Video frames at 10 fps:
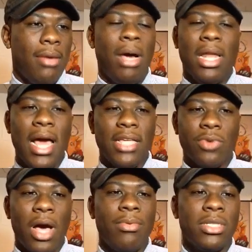And my last
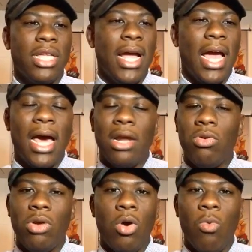one, I was like, I
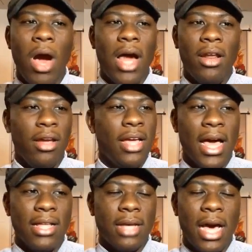don't know why
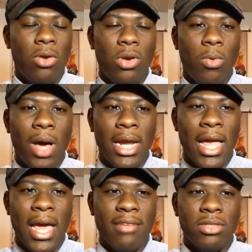they
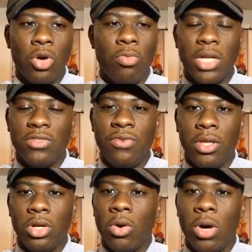have so much
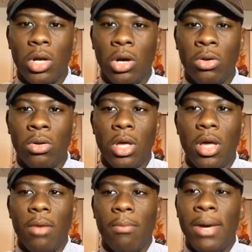filler going on,
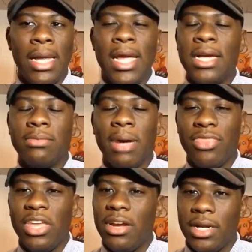but here's my
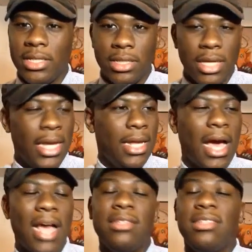theory. And
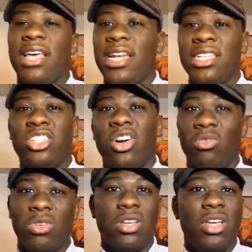I said this joke,
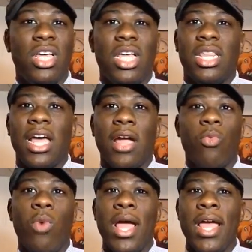
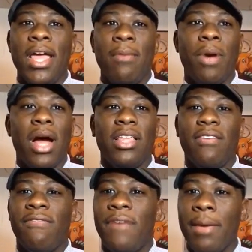like way probably
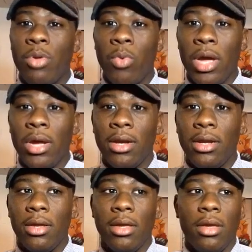in February,
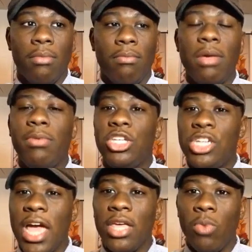maybe
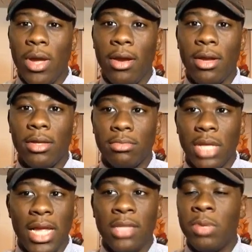January.
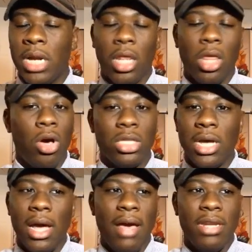Like, it's been a long
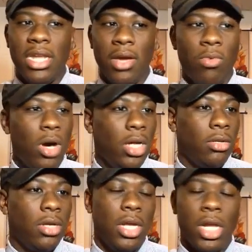time. I haven't did one
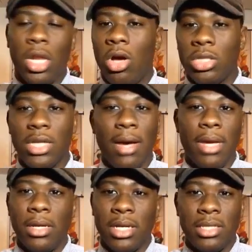in a long time,
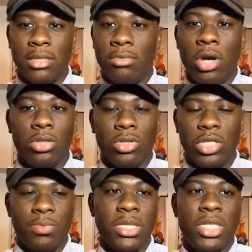man, because Naruto
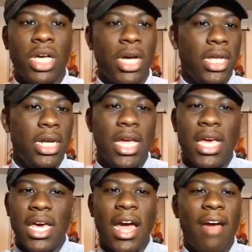just been sucking,
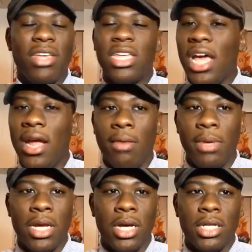and I haven't cared
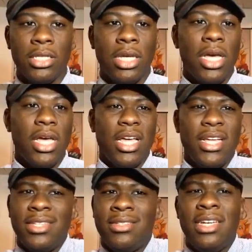because
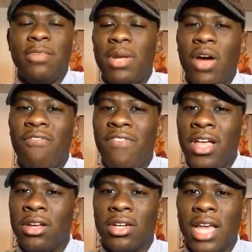it's just been on
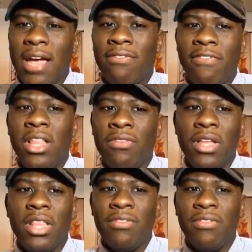filler. Like, filler.